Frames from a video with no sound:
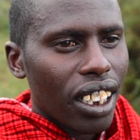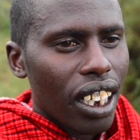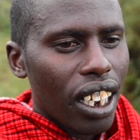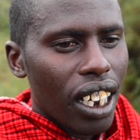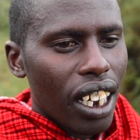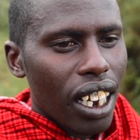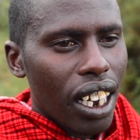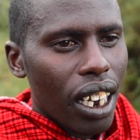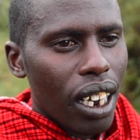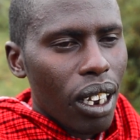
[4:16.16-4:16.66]

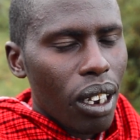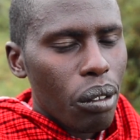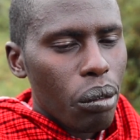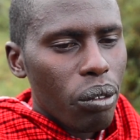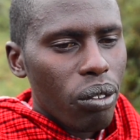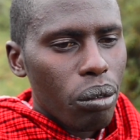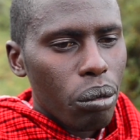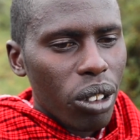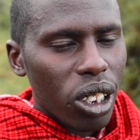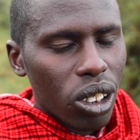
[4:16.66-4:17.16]
Uh,
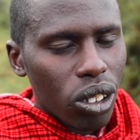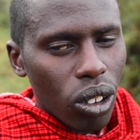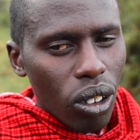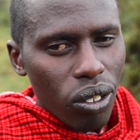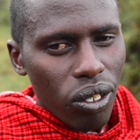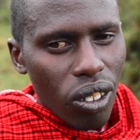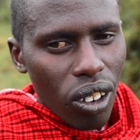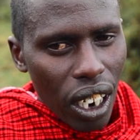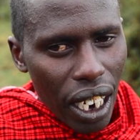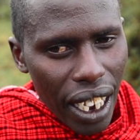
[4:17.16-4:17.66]
First
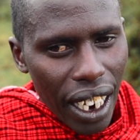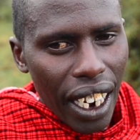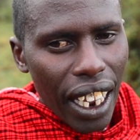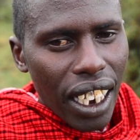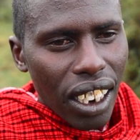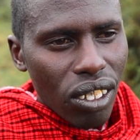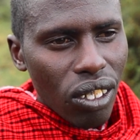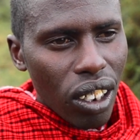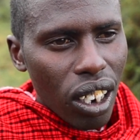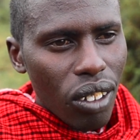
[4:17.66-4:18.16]
of all, I
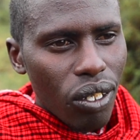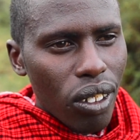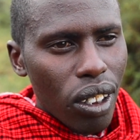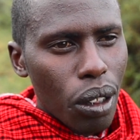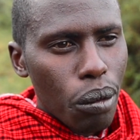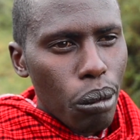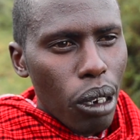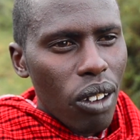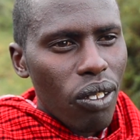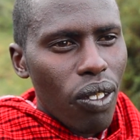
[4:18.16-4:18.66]
like to live
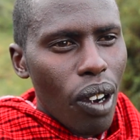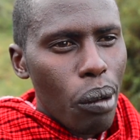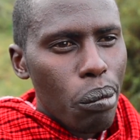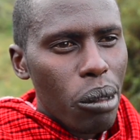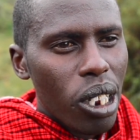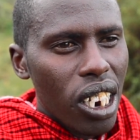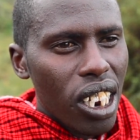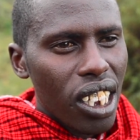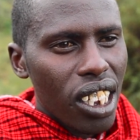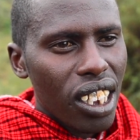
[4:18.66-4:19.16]
with my
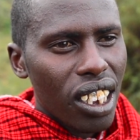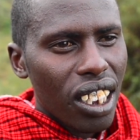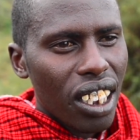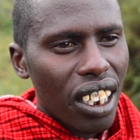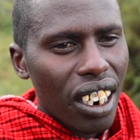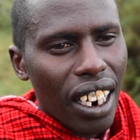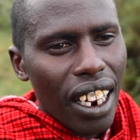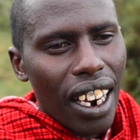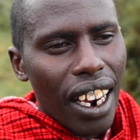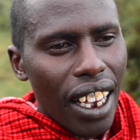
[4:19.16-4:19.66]
family
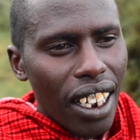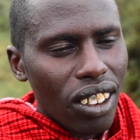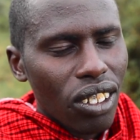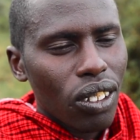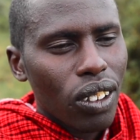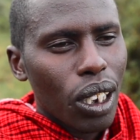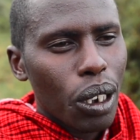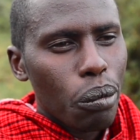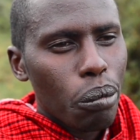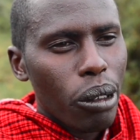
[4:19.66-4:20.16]
and I like
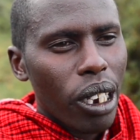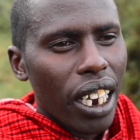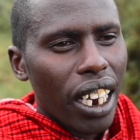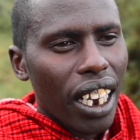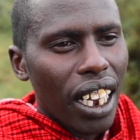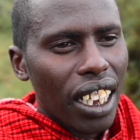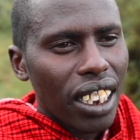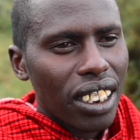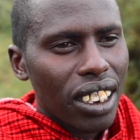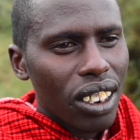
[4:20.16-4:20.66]
to keep my
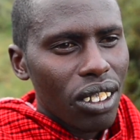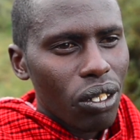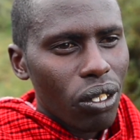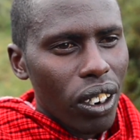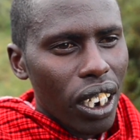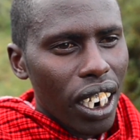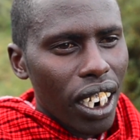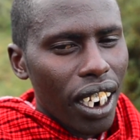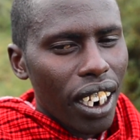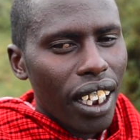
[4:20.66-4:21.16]
culture as well.